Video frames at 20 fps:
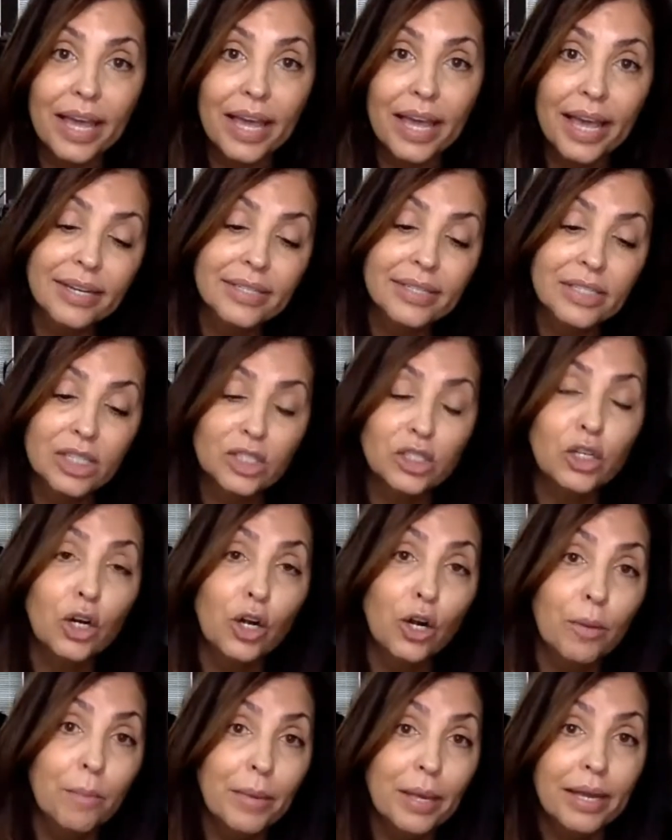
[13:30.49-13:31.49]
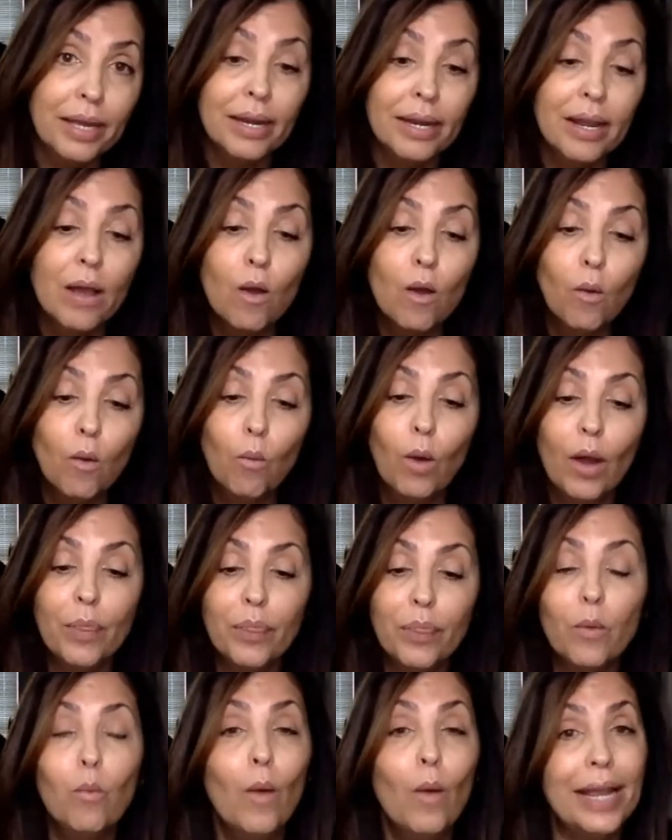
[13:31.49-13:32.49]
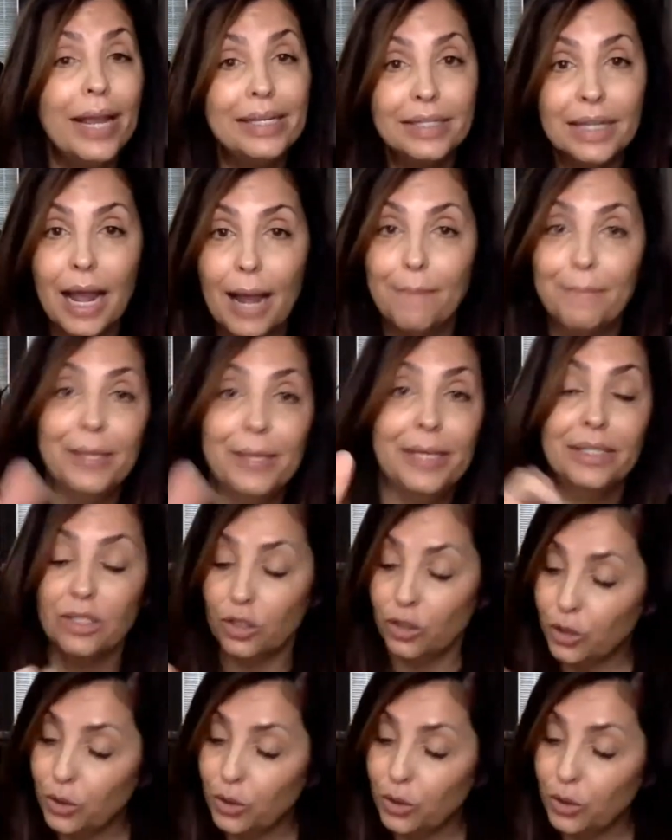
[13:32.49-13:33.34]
and determine what the wait time is.